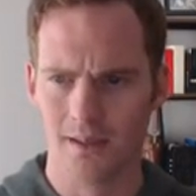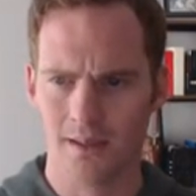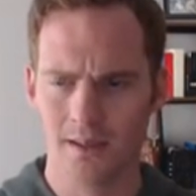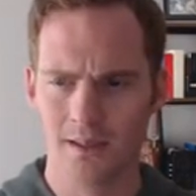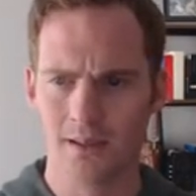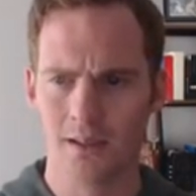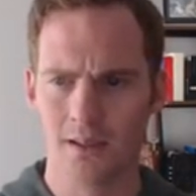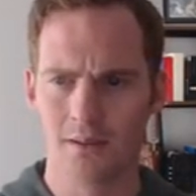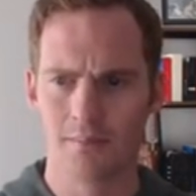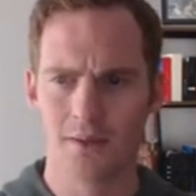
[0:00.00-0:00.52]

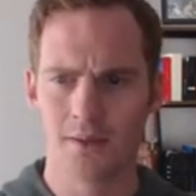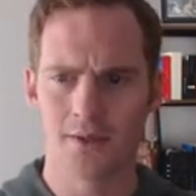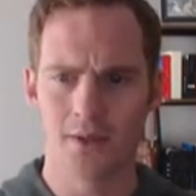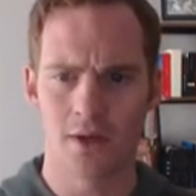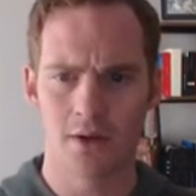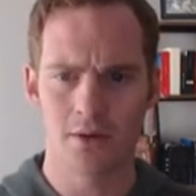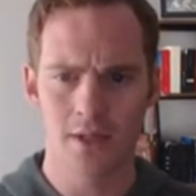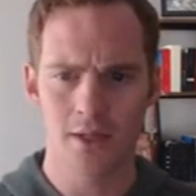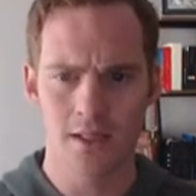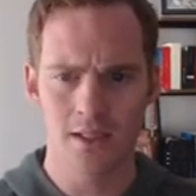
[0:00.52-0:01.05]

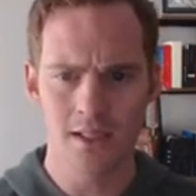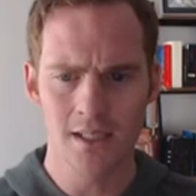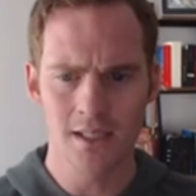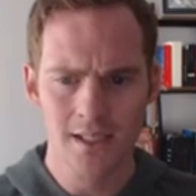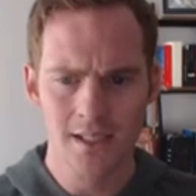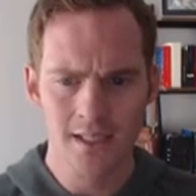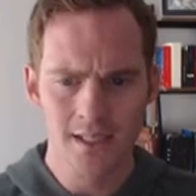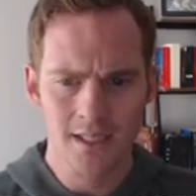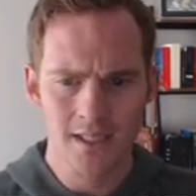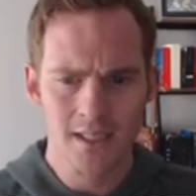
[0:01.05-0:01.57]
Persona.
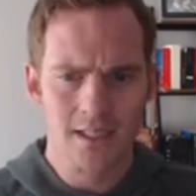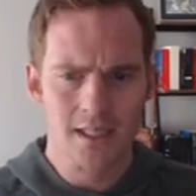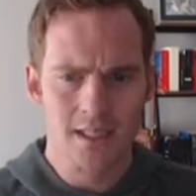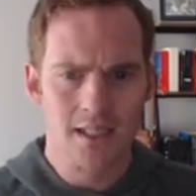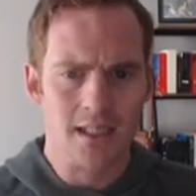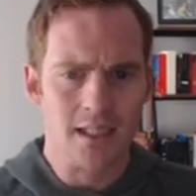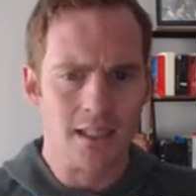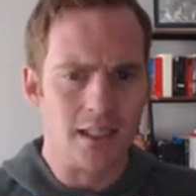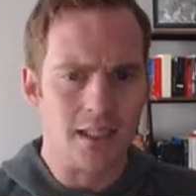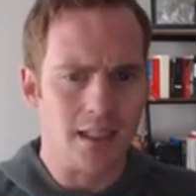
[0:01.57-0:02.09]

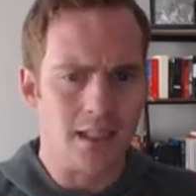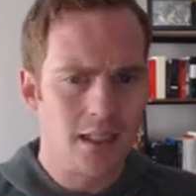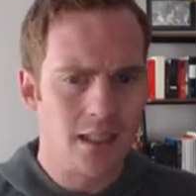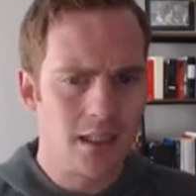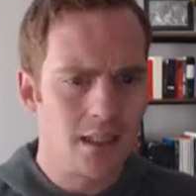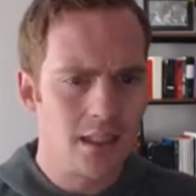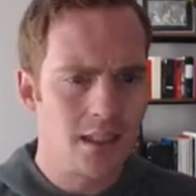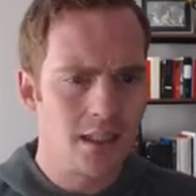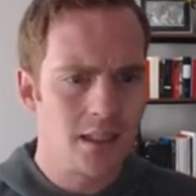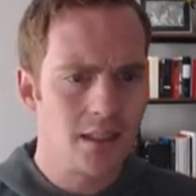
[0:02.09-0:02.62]

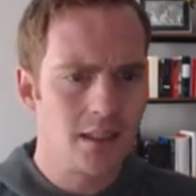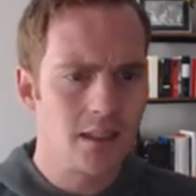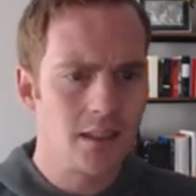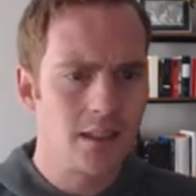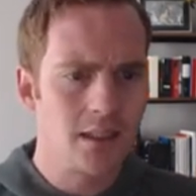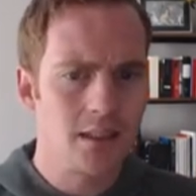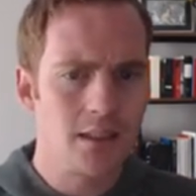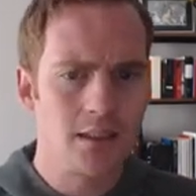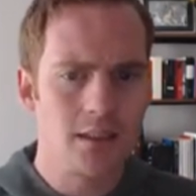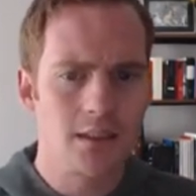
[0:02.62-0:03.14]

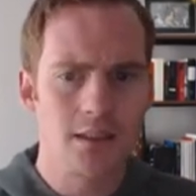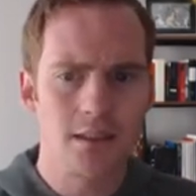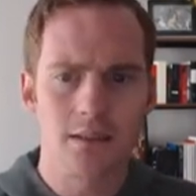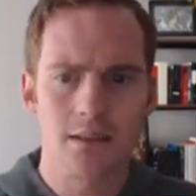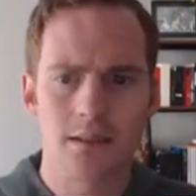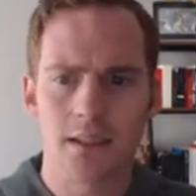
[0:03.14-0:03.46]
Uh,